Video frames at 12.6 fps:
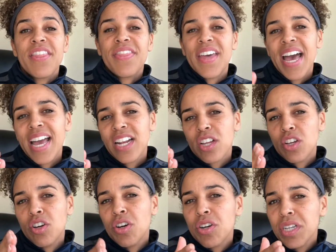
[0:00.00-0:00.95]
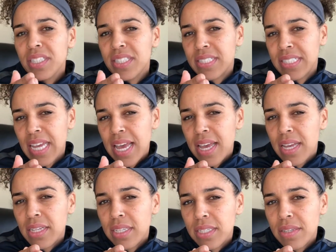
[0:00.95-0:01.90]
that could
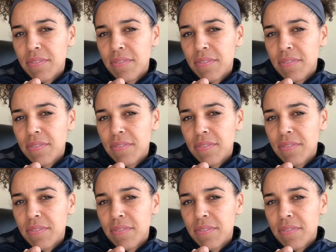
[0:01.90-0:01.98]
stand